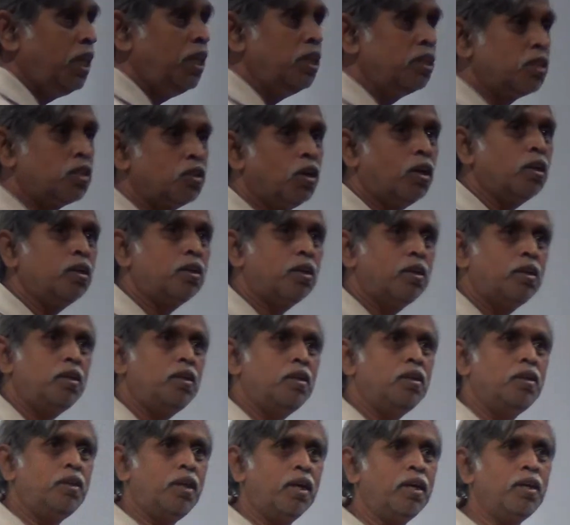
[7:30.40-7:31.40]
does
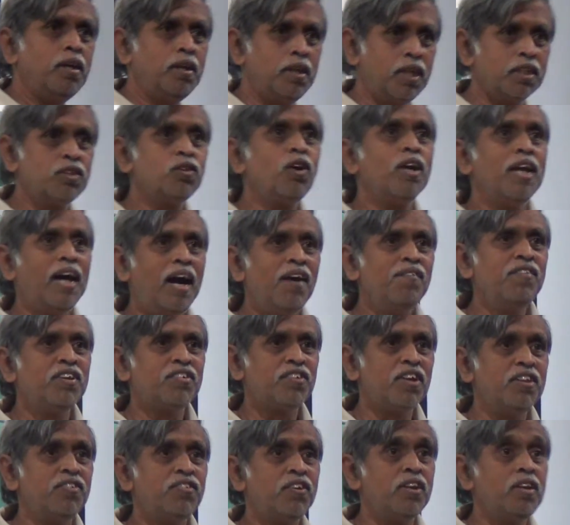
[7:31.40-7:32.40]
not have
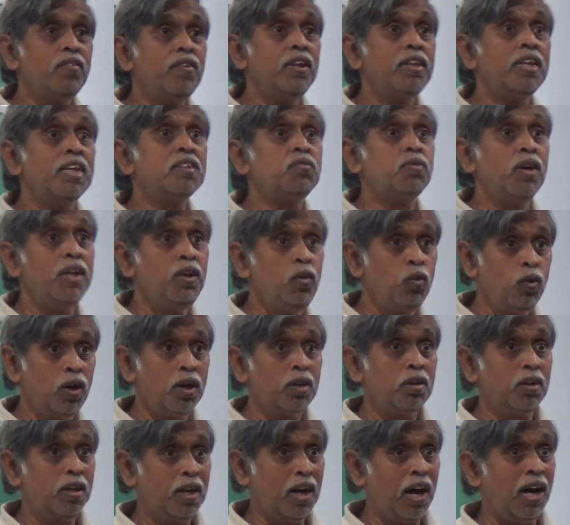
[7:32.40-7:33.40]
the sensitivity. That's why you
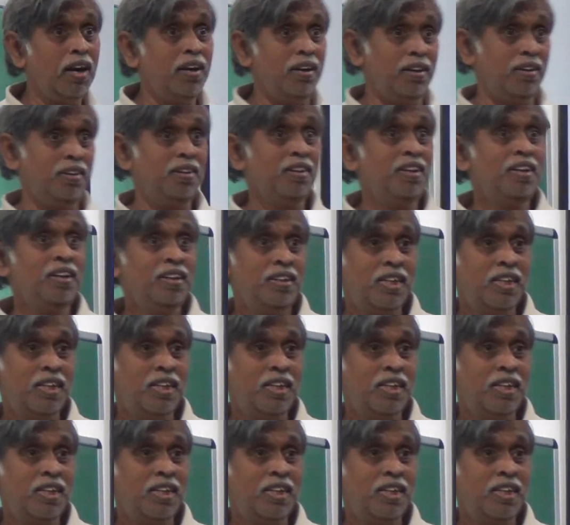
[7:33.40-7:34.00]
are guarded.